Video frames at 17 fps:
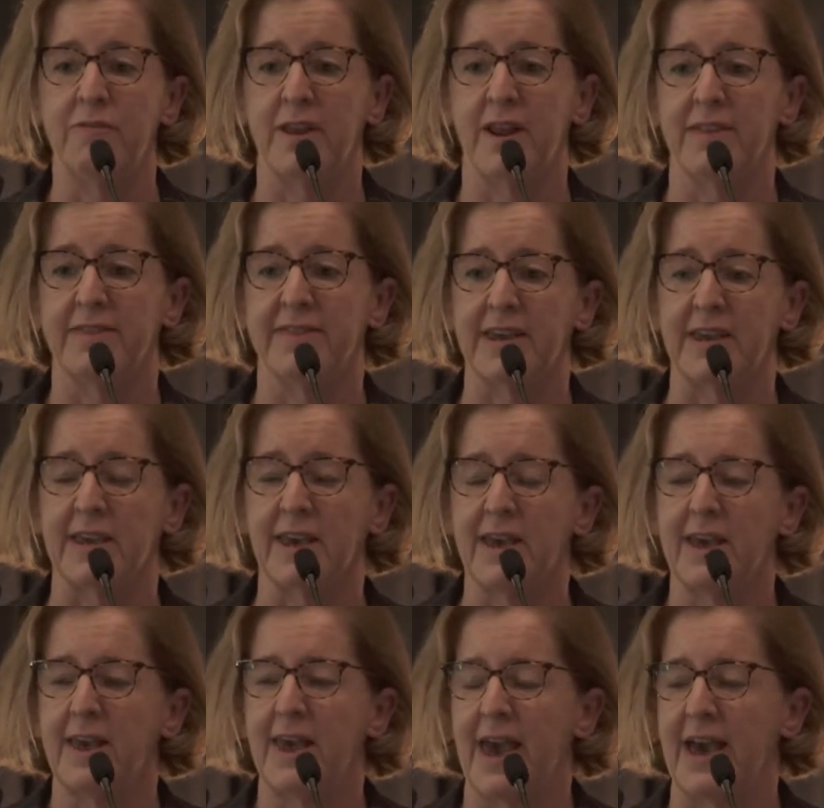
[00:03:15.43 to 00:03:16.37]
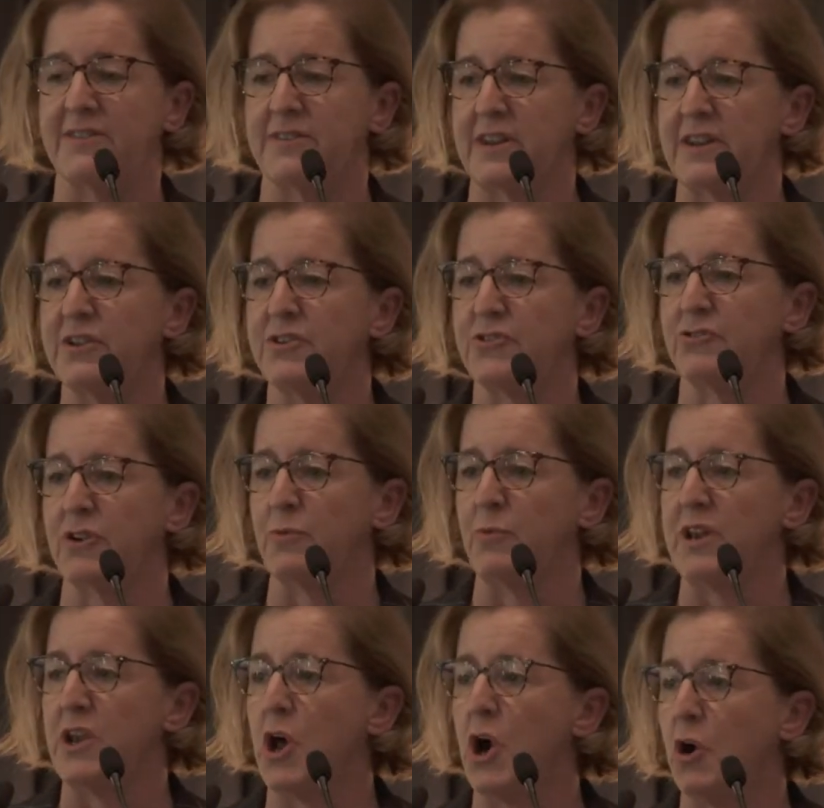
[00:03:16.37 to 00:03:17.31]
And I think as an industry,
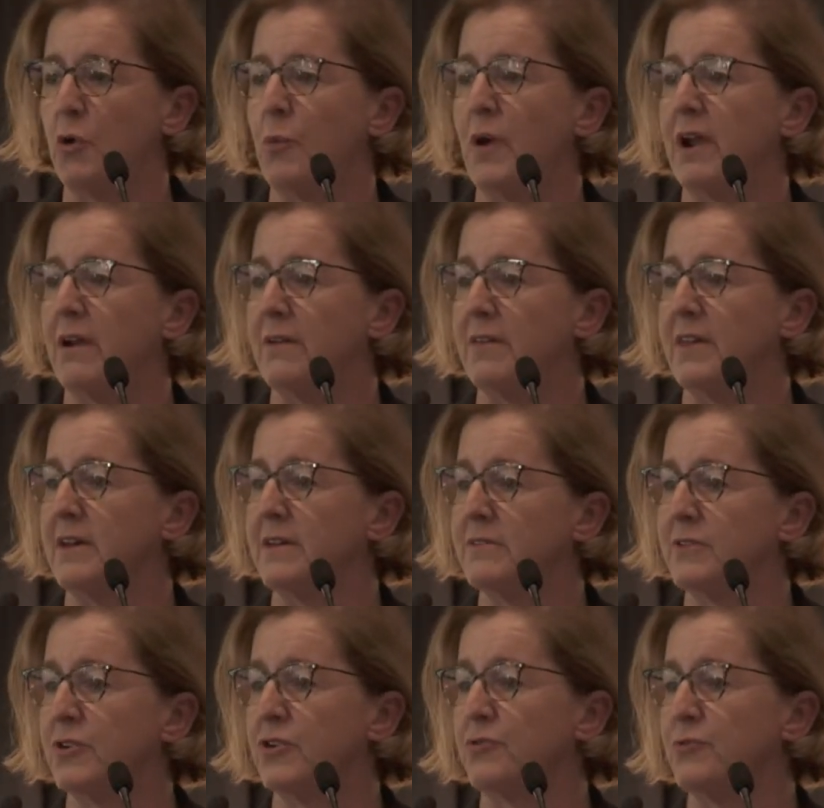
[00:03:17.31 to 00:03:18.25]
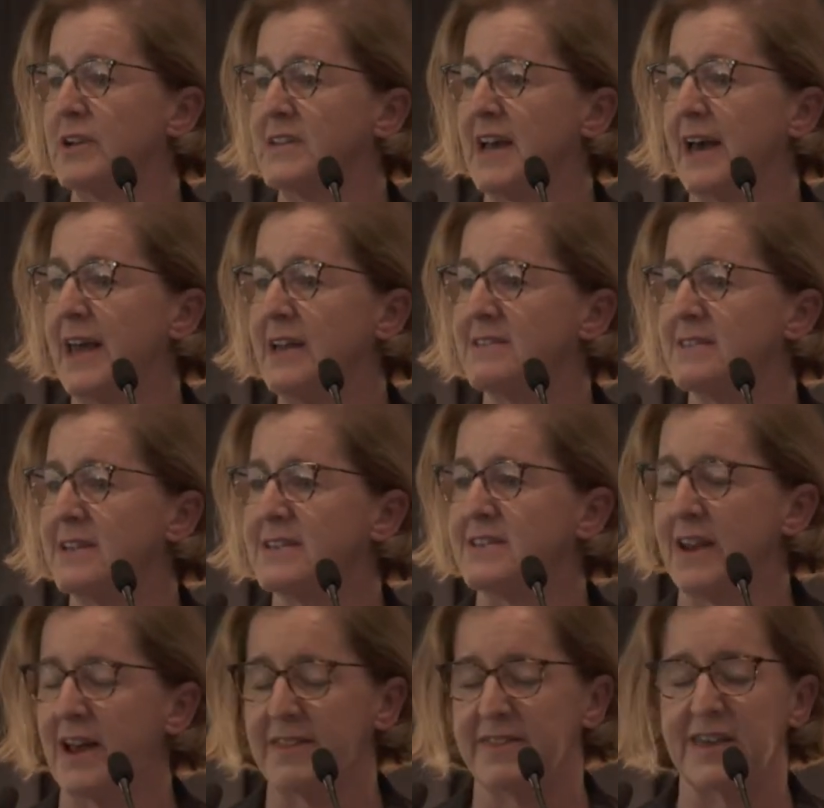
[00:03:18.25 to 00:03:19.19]
we know where are the good retail assets,
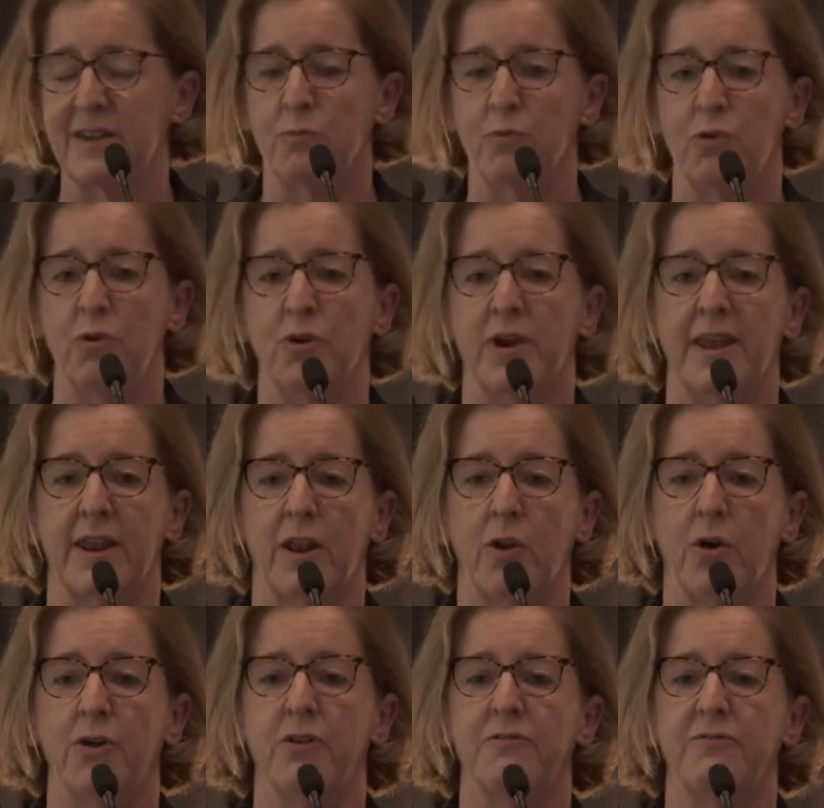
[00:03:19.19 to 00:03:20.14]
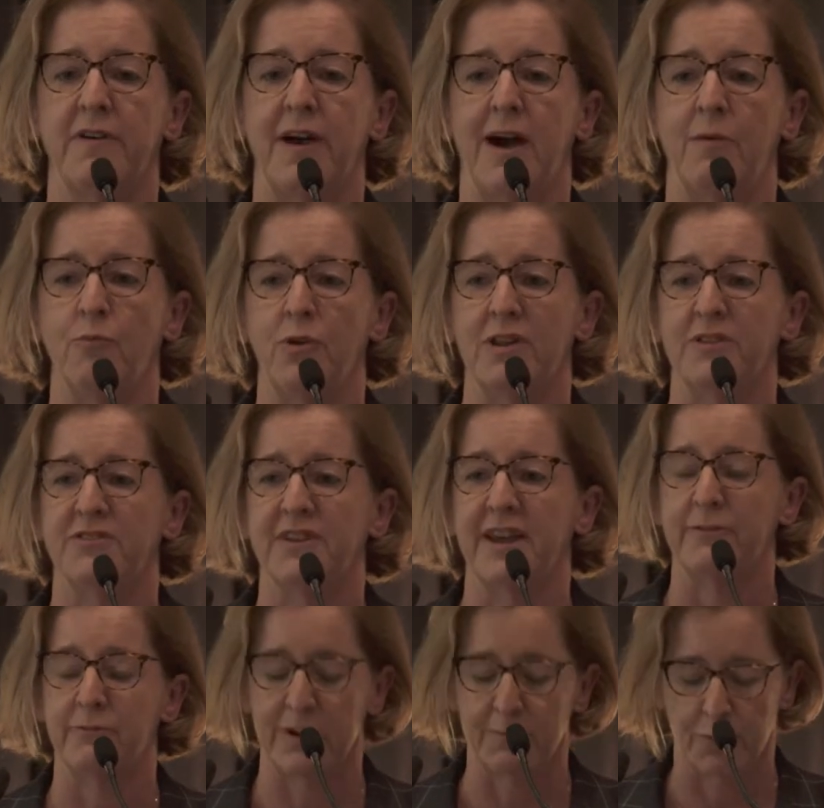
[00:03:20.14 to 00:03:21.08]
and I think we'll look at a lot of real
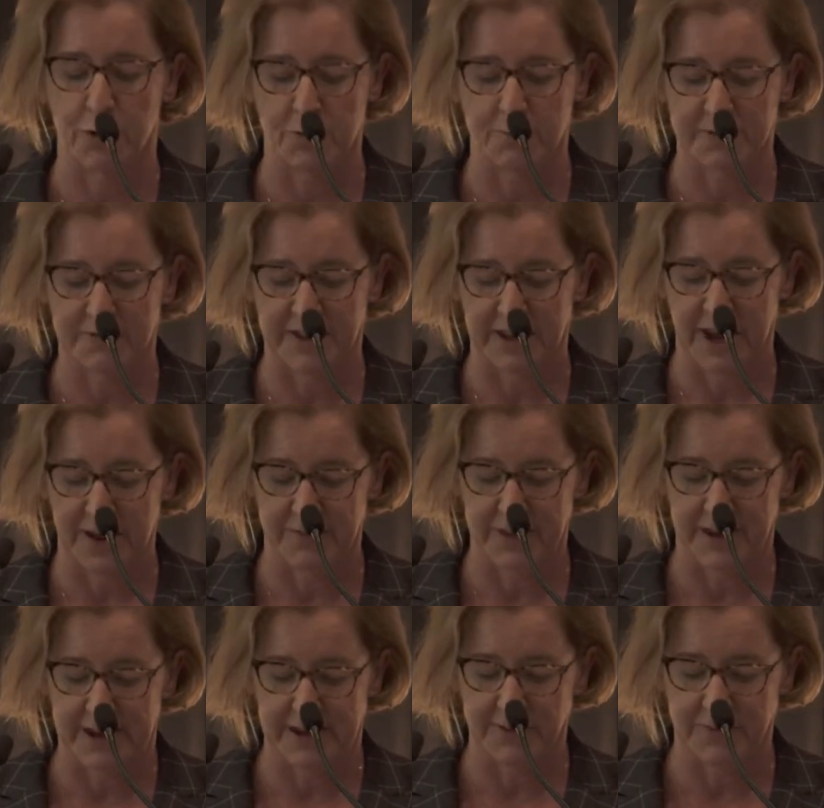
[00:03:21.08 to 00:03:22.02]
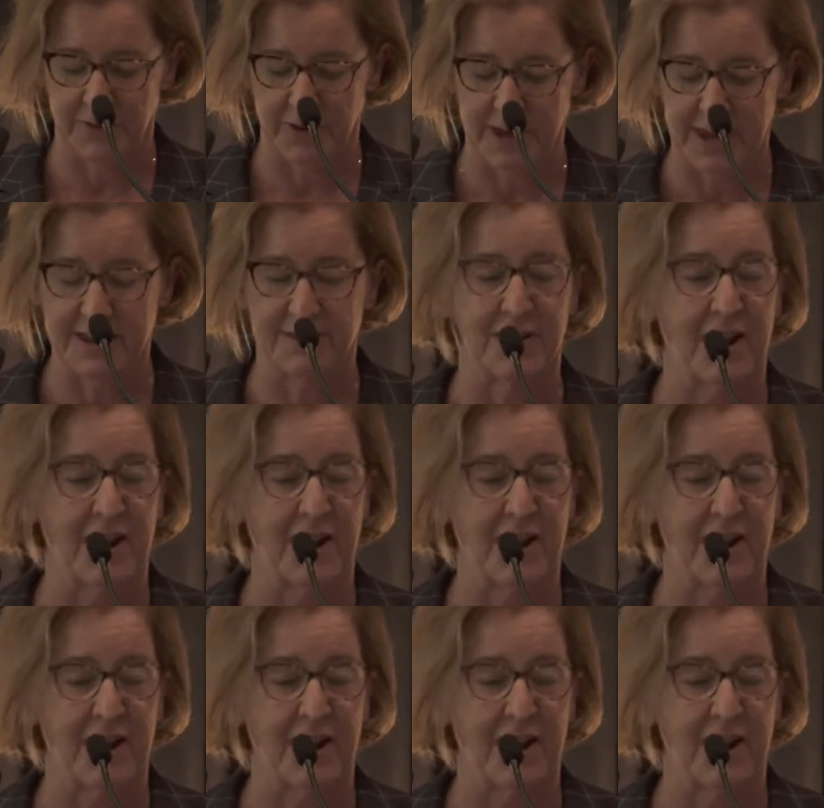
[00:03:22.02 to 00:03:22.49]
estate repurposing over the next few years.